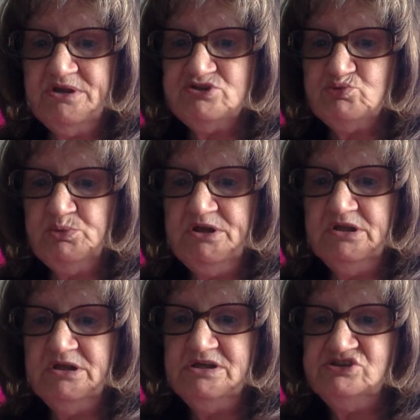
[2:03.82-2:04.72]
it's
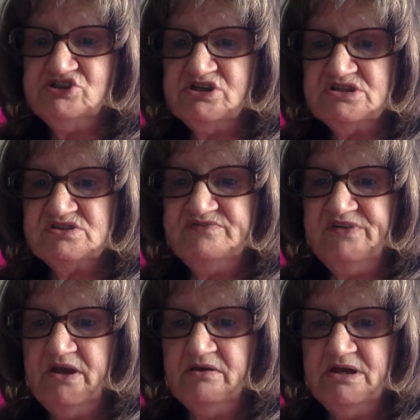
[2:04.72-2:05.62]
really just
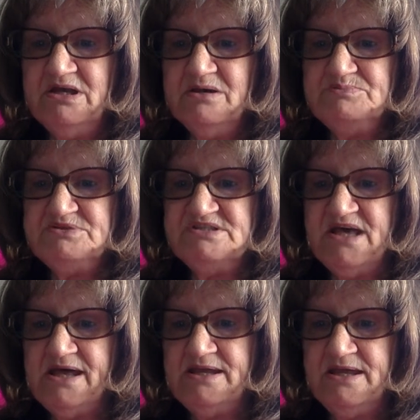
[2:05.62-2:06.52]
very
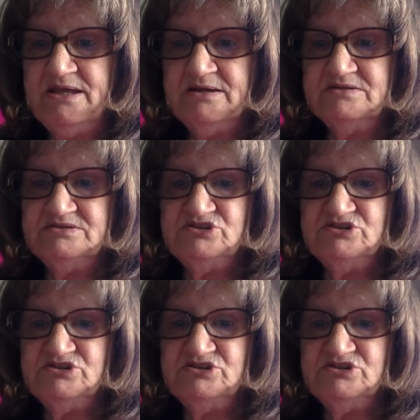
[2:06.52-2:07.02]
upsetting